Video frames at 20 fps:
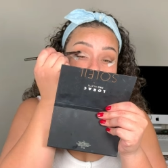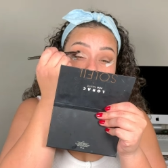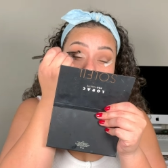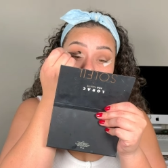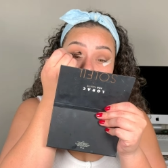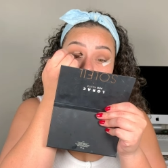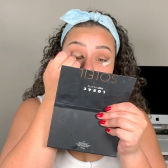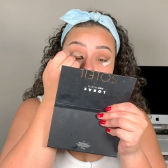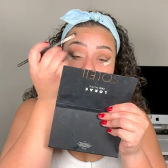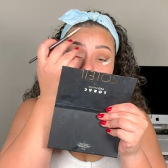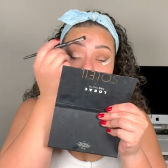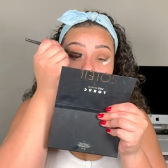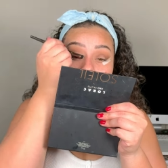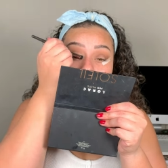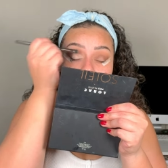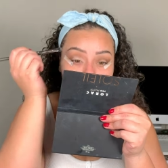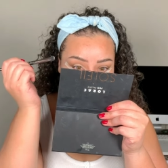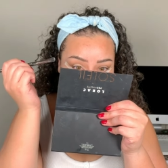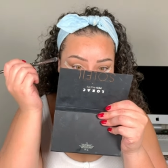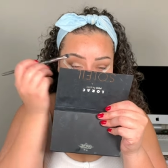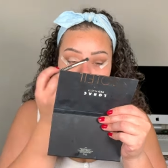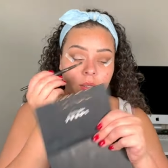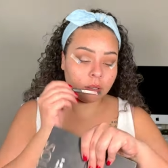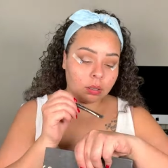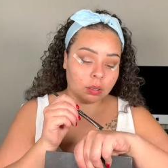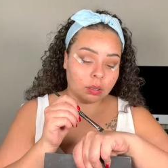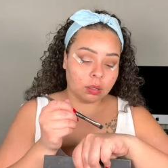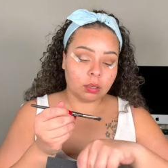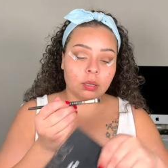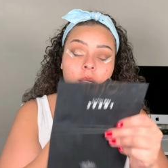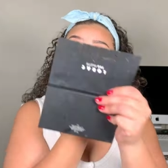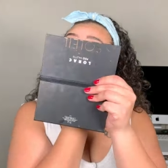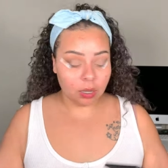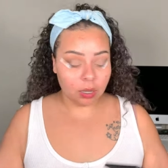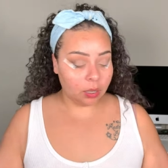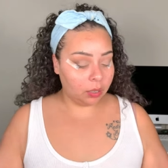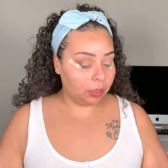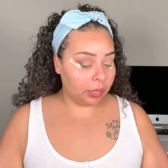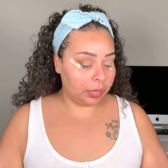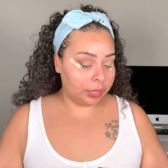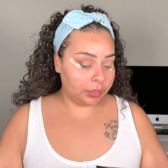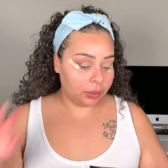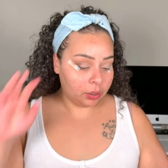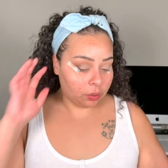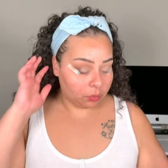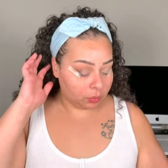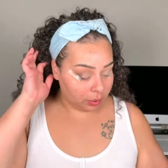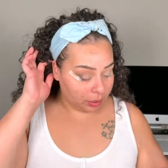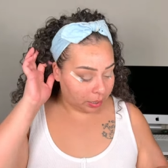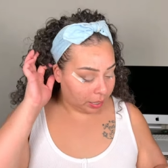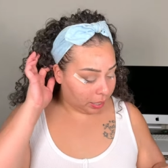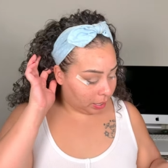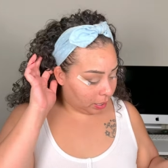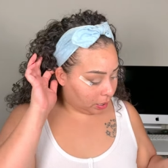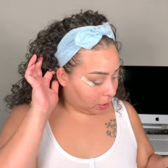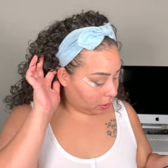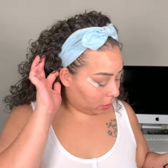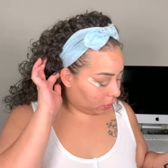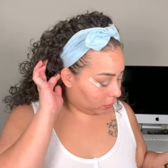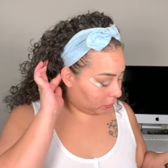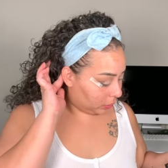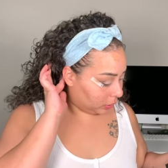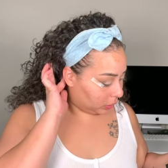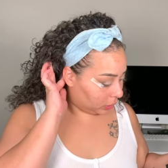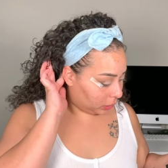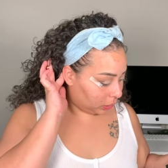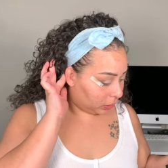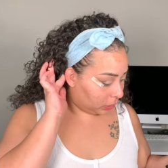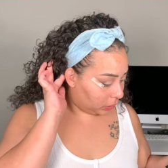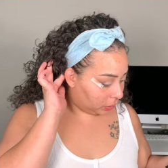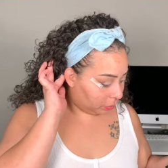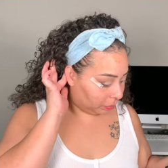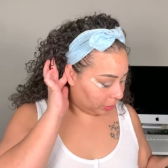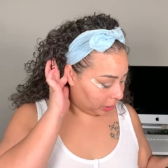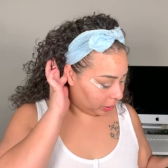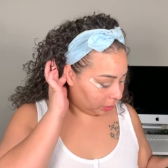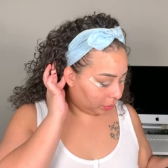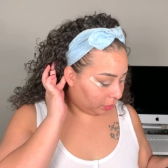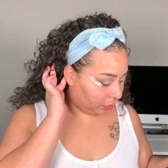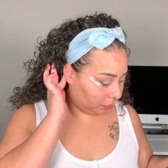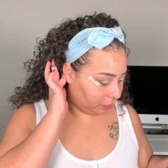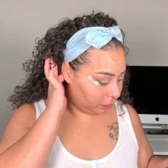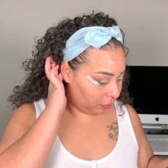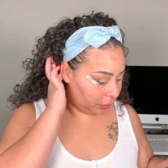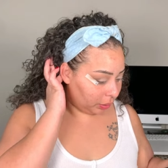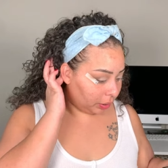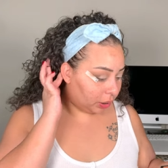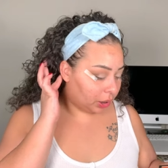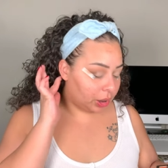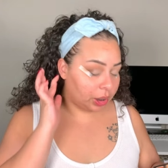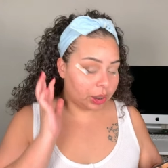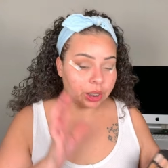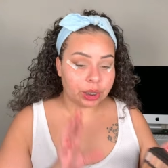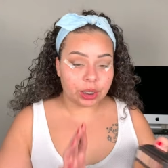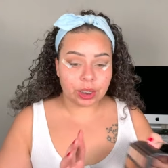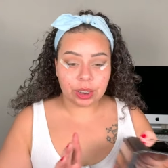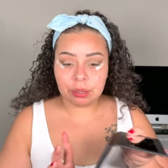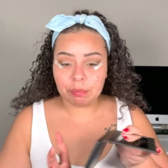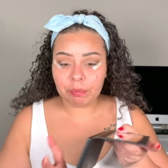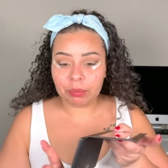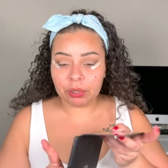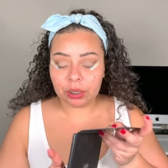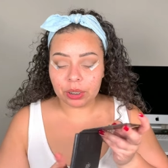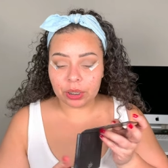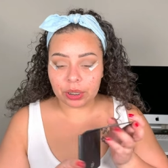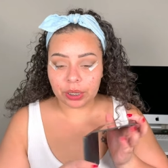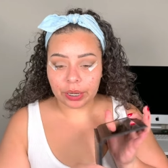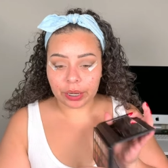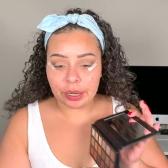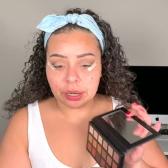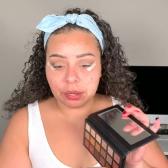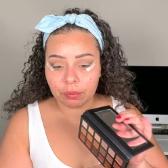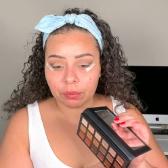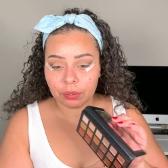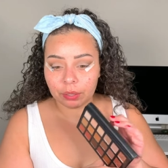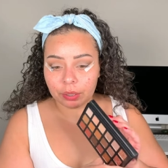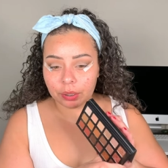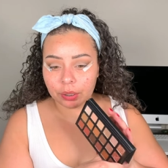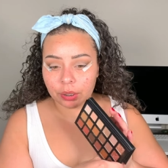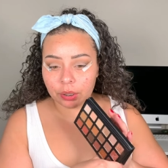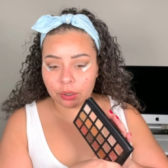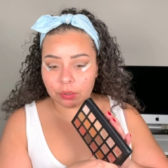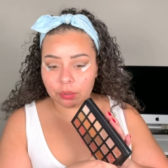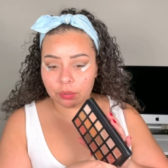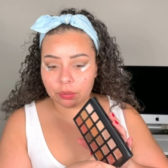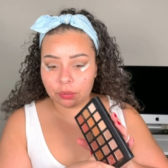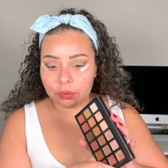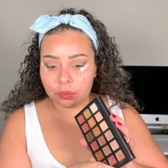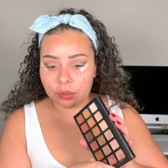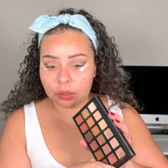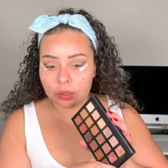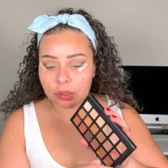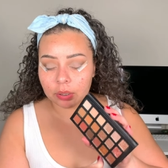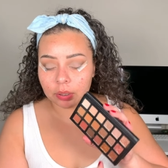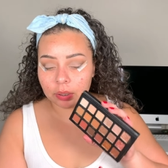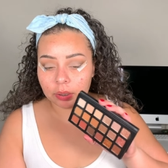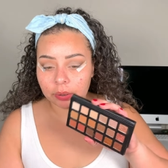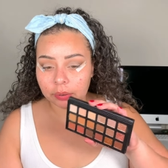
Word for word: done in such a long time. Okay, so now it's just a matter of what shimmer shade I want to use.